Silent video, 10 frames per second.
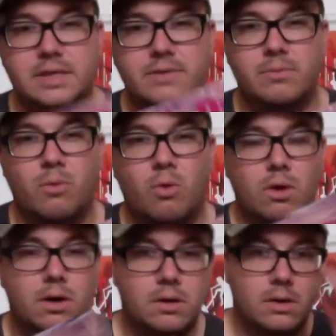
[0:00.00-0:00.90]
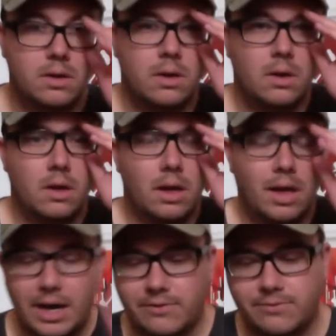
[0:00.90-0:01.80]
even more
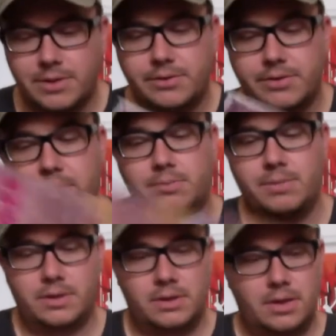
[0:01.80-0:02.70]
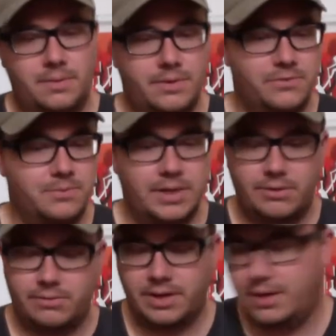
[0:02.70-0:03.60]
live material, but this
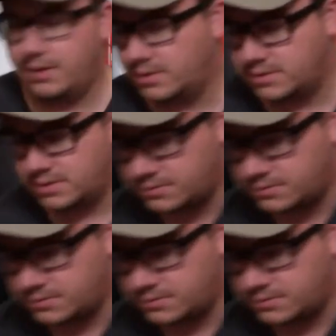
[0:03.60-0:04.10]
material here is